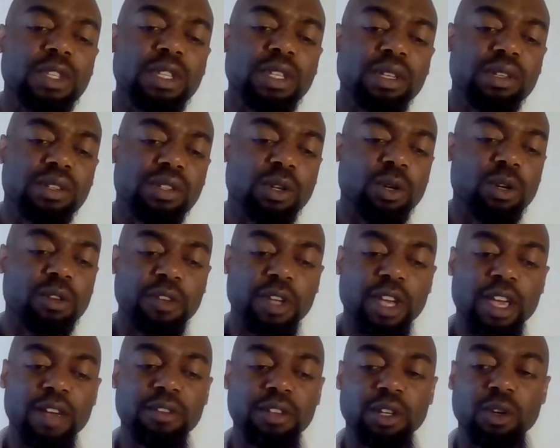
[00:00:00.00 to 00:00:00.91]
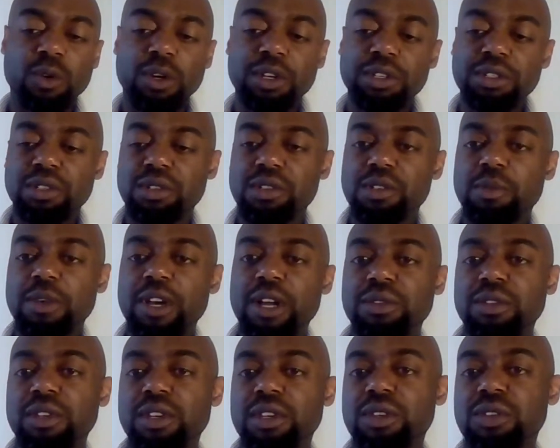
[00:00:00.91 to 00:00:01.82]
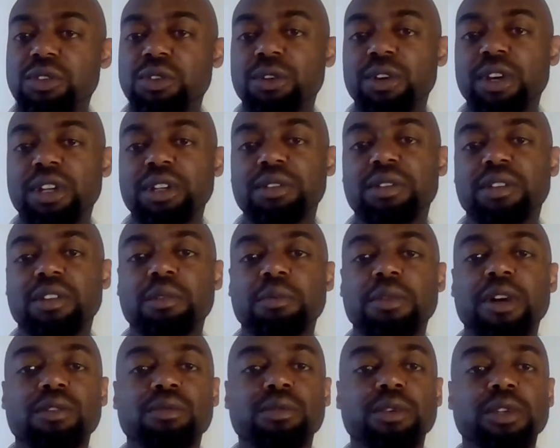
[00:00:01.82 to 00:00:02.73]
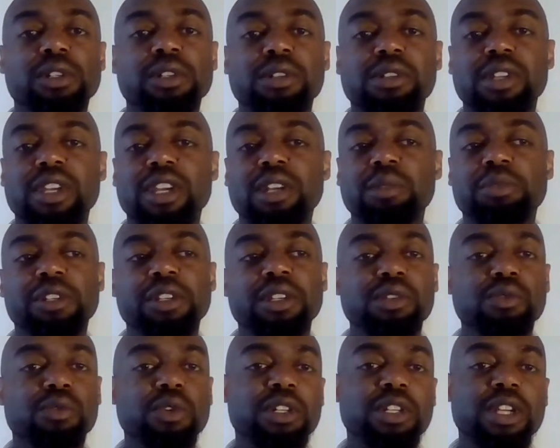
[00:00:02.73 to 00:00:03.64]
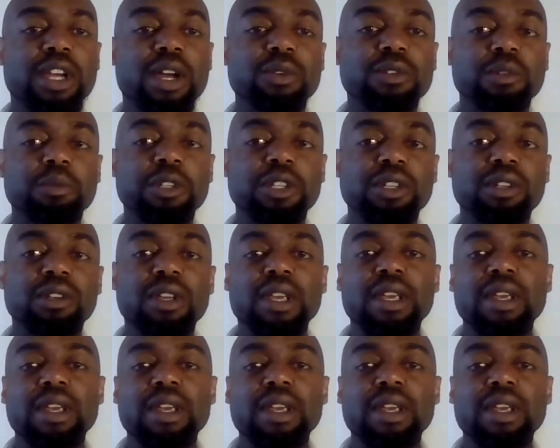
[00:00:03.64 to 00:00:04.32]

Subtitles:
So if you have any questions about this or anything about real estate, please reach out to me.